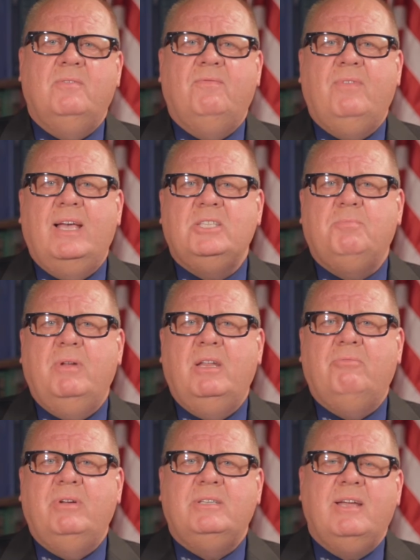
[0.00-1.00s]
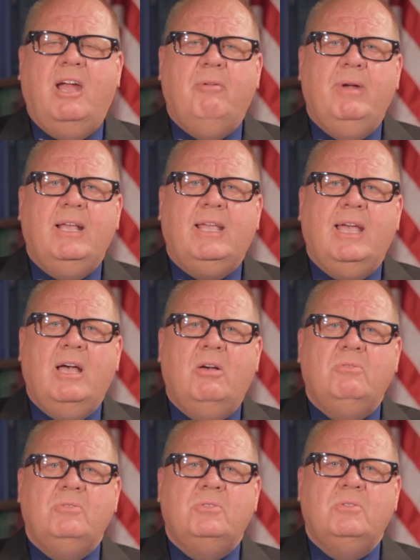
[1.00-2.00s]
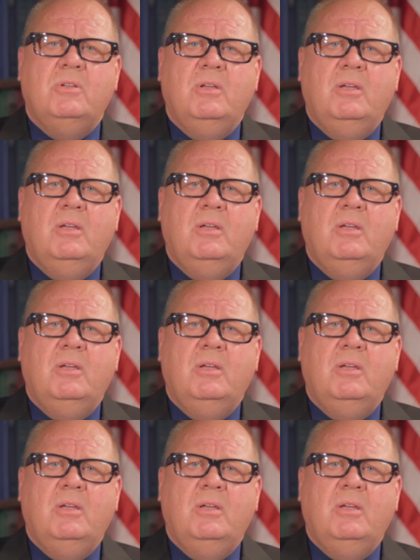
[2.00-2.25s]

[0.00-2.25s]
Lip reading: investment and retirement accounts,